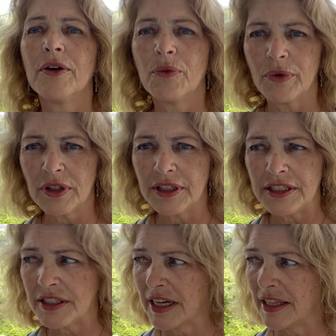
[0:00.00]
We'll
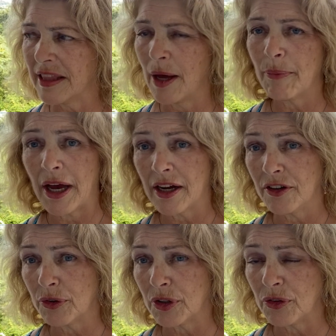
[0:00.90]
need to get that back
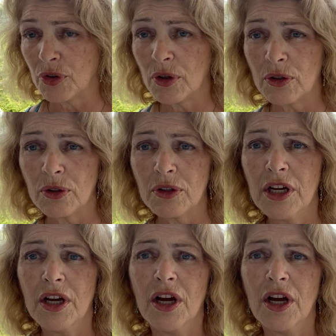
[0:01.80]
under control.